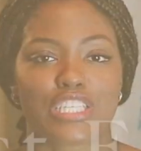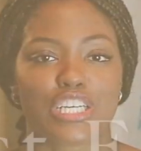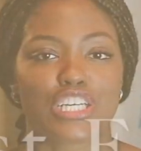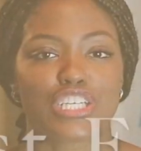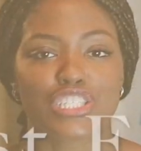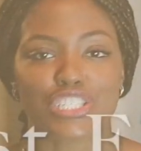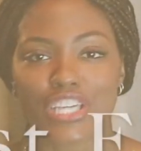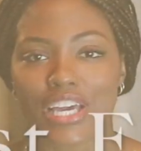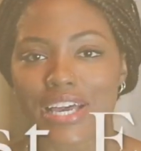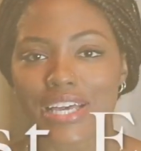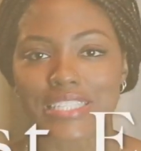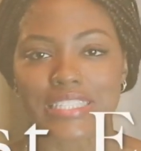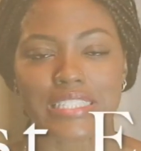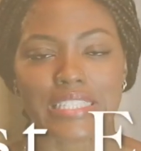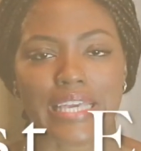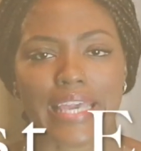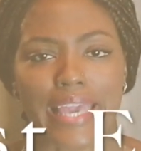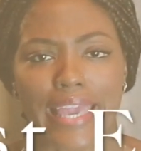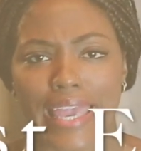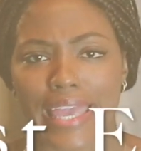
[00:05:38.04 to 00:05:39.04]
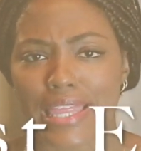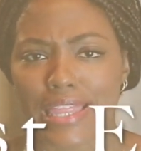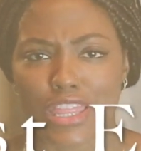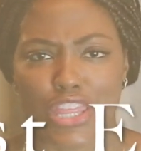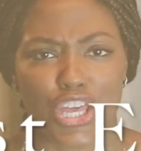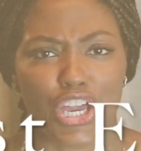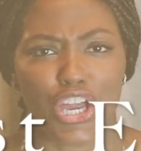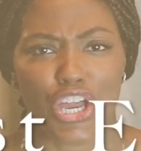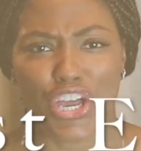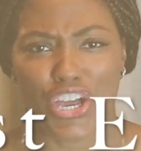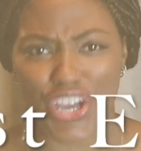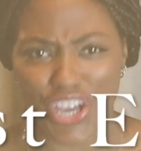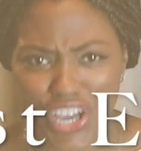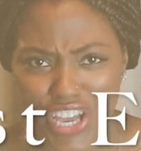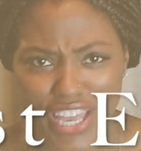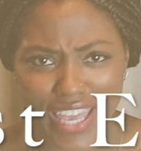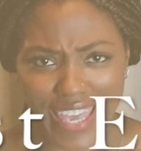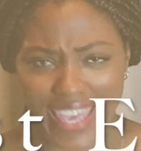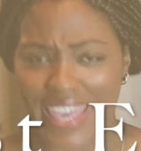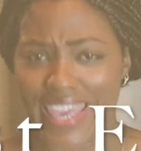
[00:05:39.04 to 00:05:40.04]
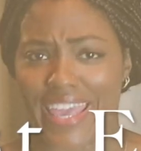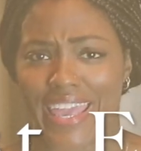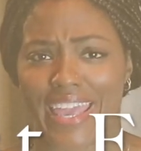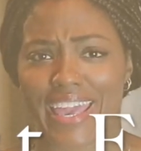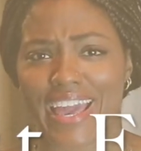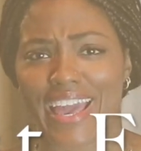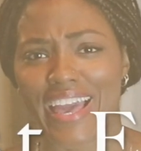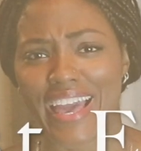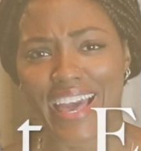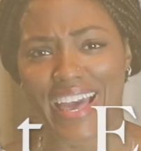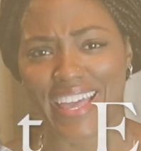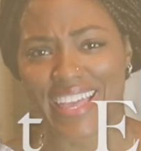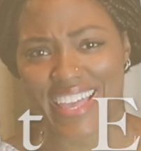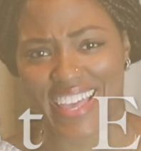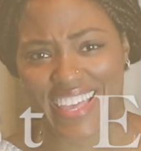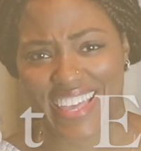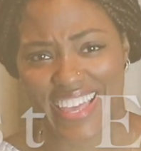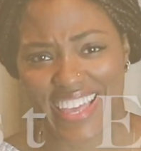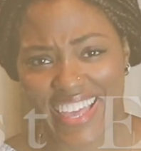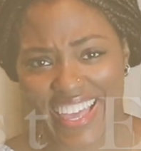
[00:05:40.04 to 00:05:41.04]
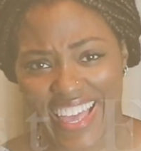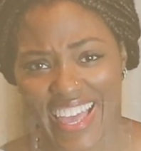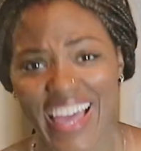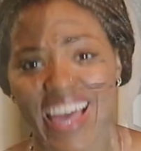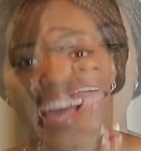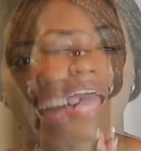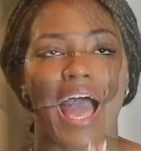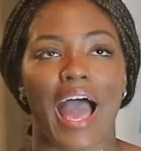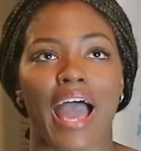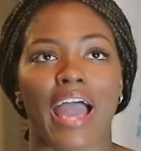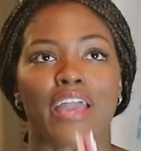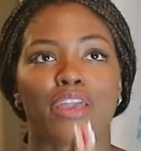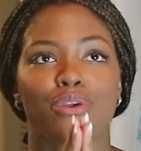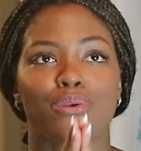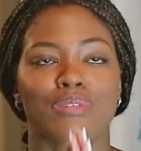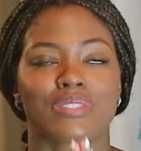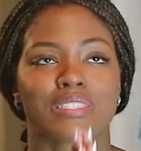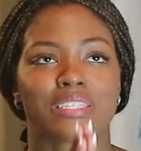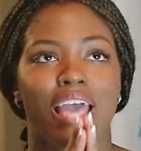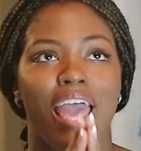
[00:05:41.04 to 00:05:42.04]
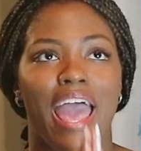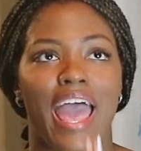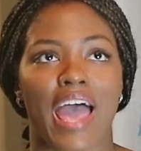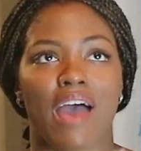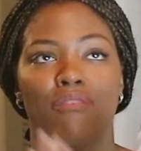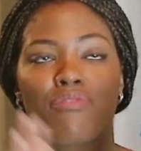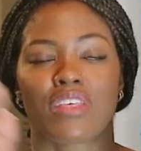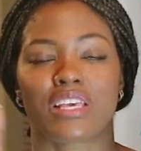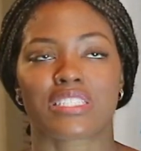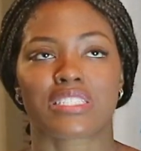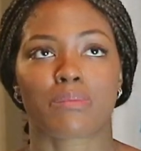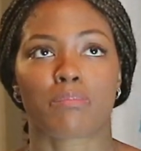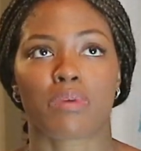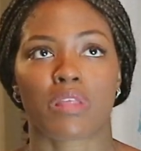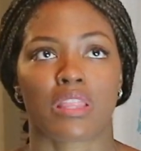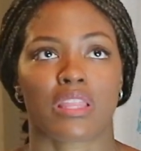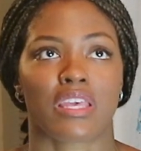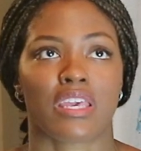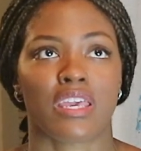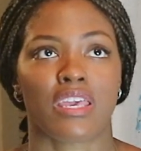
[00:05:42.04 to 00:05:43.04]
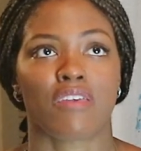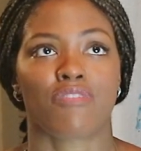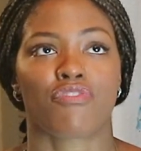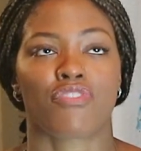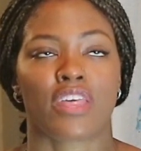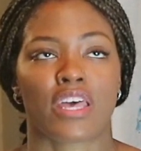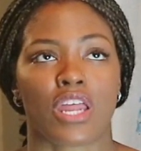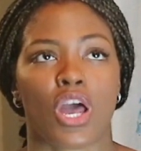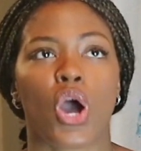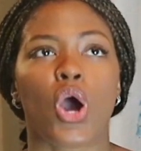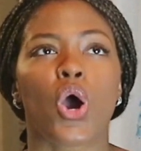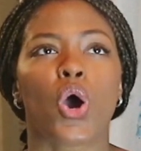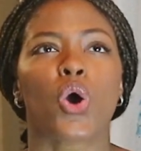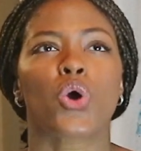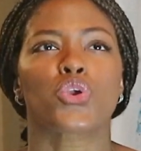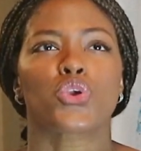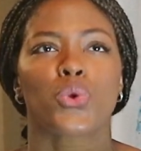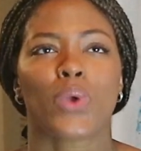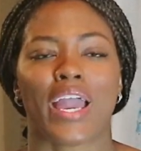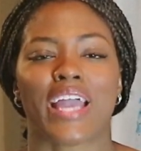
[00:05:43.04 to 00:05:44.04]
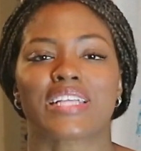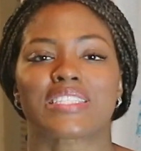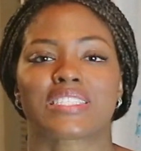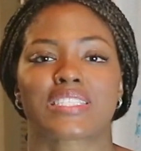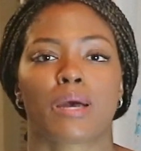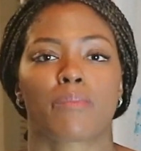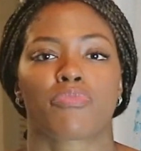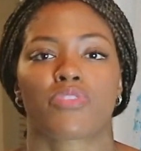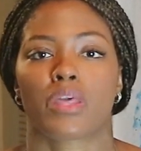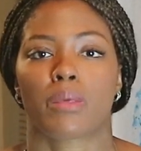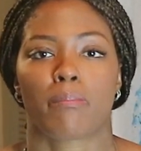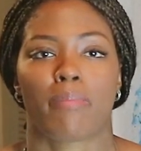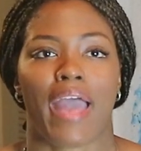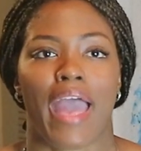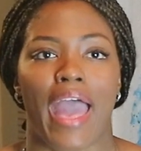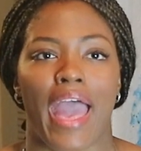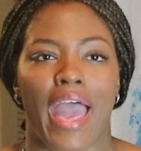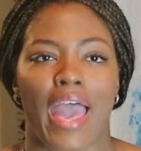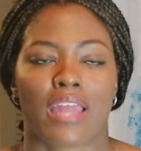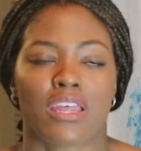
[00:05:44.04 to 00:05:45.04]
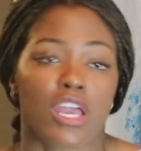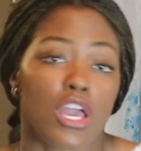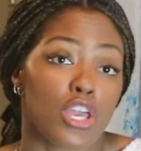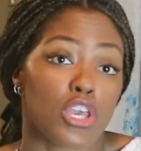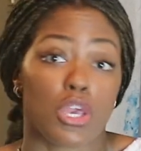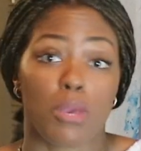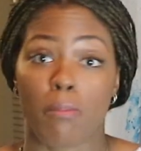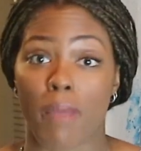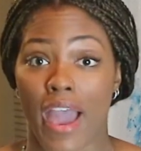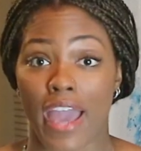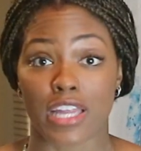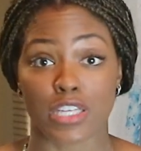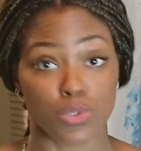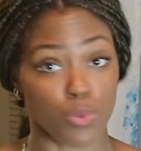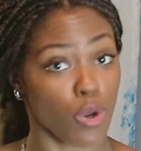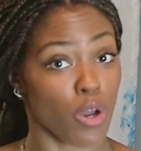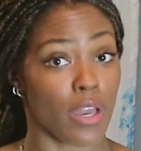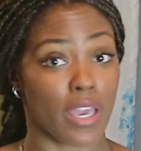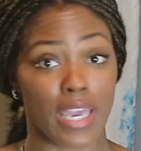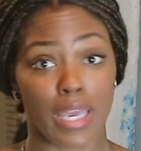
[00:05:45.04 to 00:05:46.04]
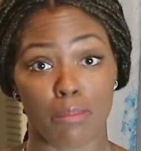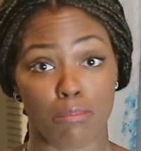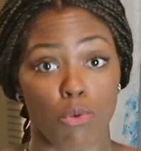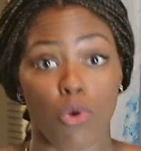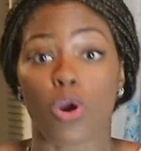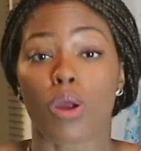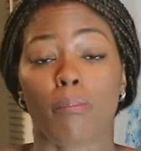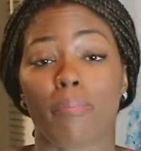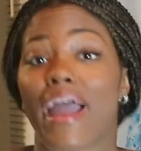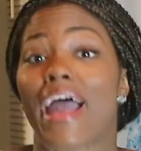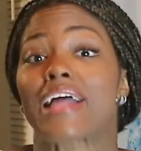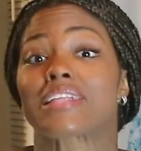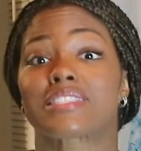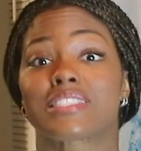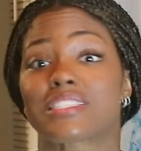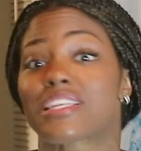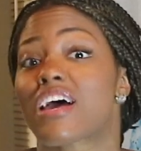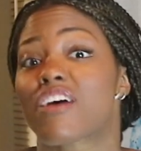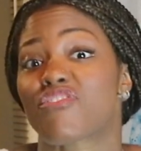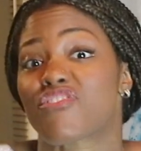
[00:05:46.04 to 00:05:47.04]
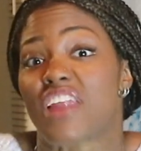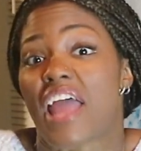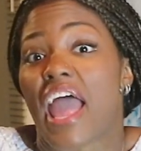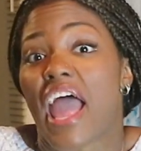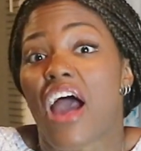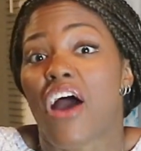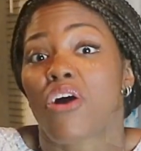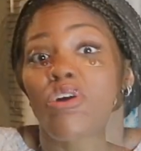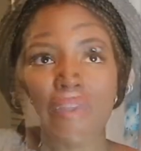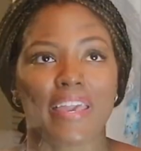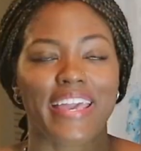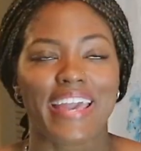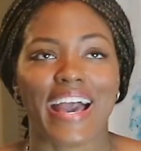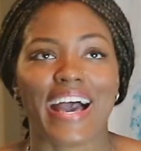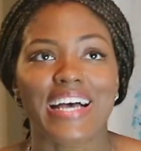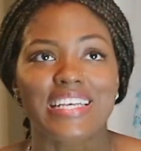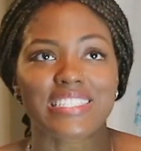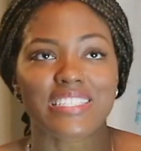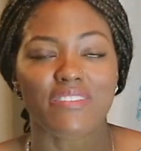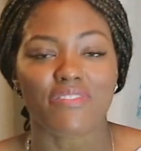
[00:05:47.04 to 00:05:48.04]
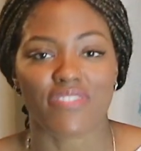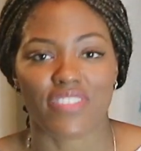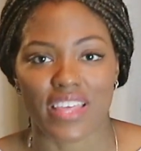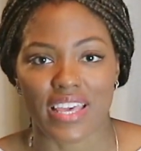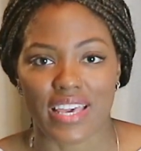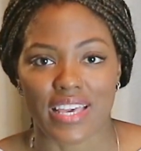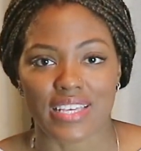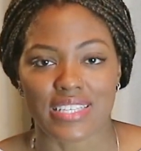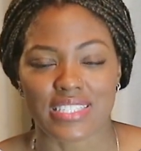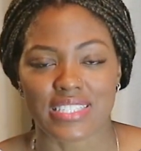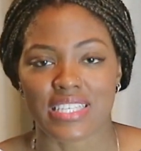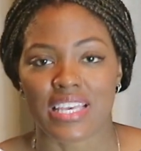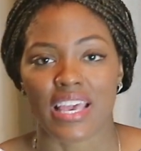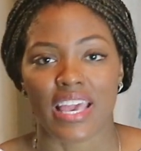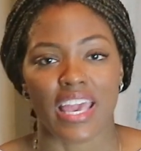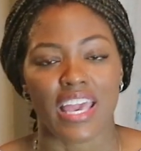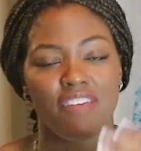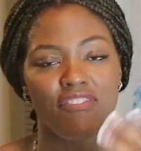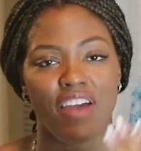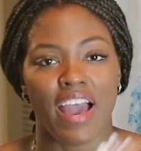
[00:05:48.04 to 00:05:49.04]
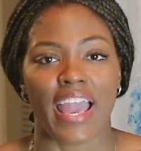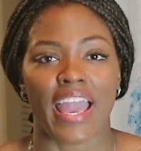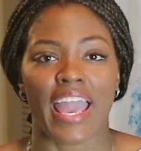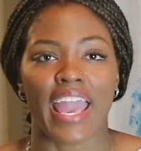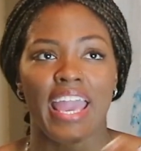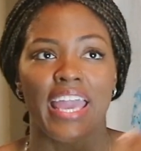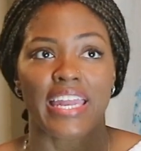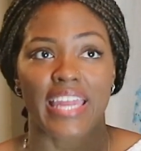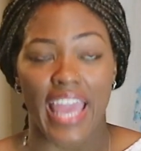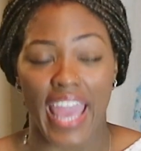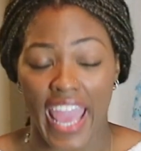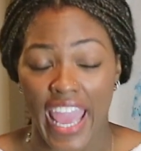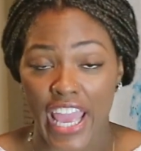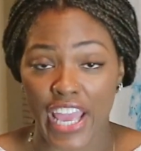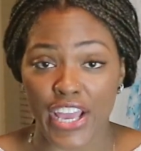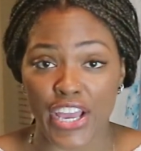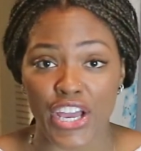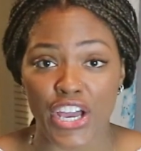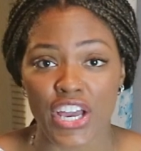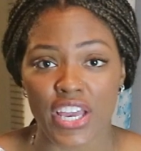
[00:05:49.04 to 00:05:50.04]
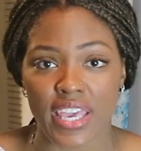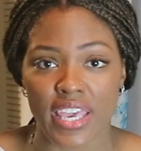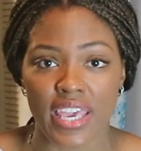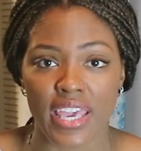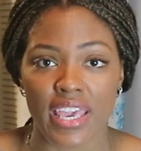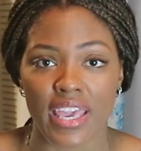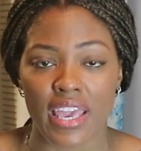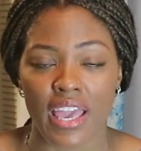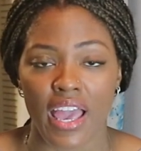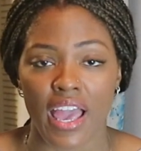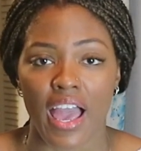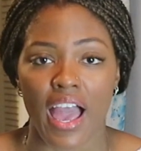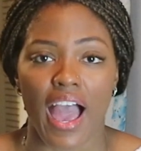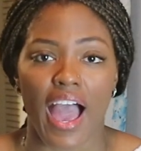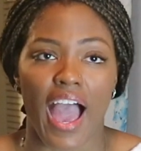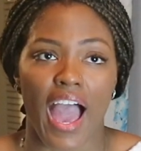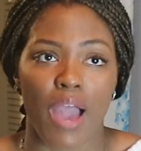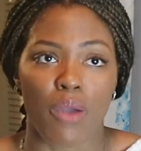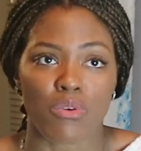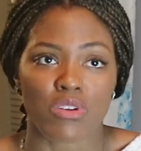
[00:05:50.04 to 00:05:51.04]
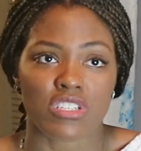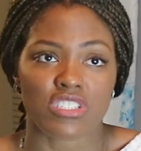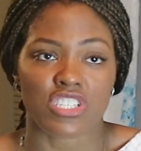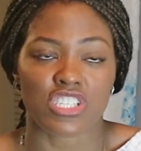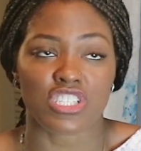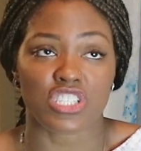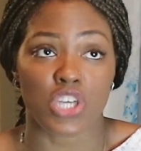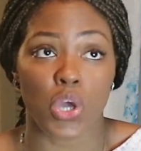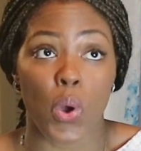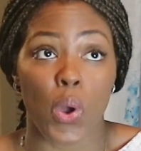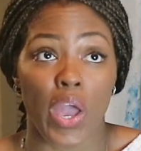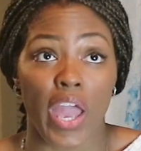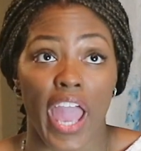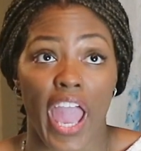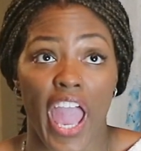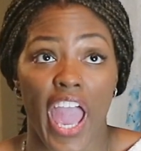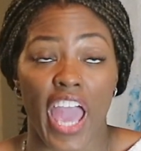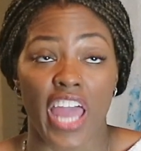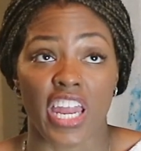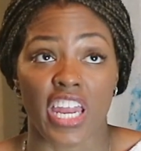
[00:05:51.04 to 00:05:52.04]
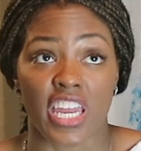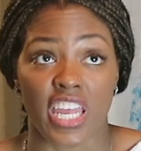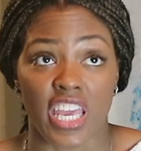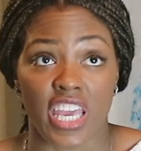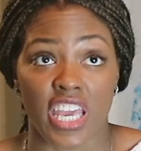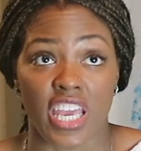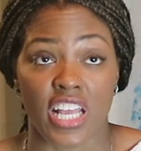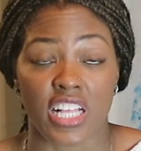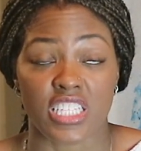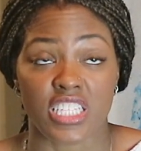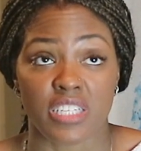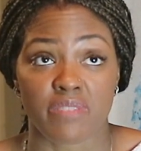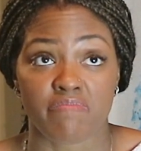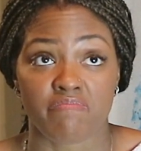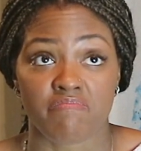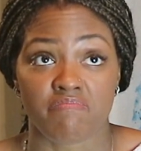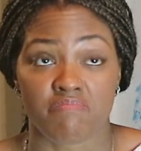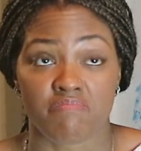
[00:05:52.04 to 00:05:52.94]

to just eat the cookie. But I used to have this belief that, oh, you ate something bad, you might as well eat more bad stuff now. Because of this, if I ate a cookie, I would just go ahead and eat